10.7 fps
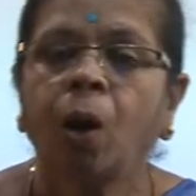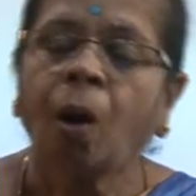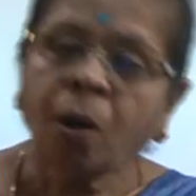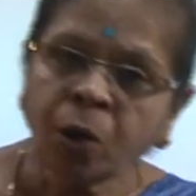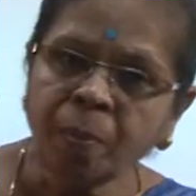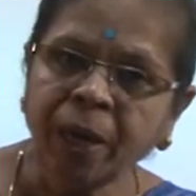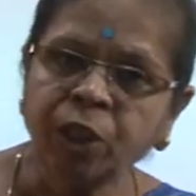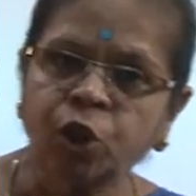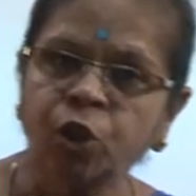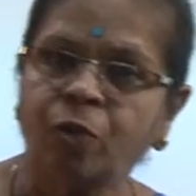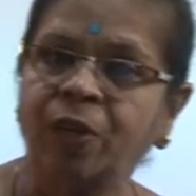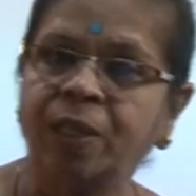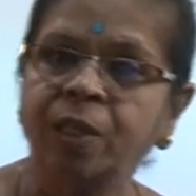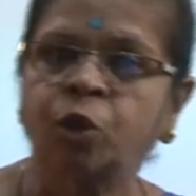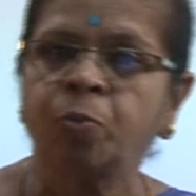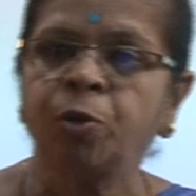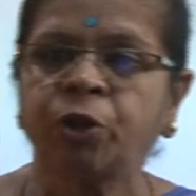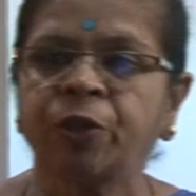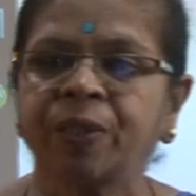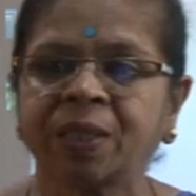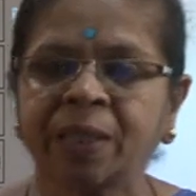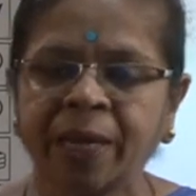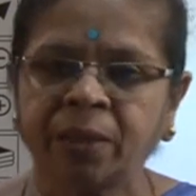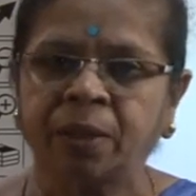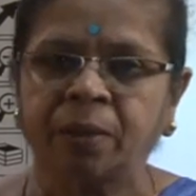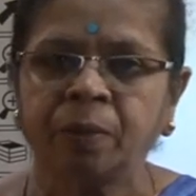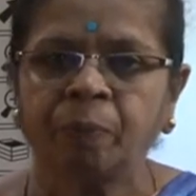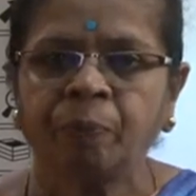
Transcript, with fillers: Automation of the distribution sector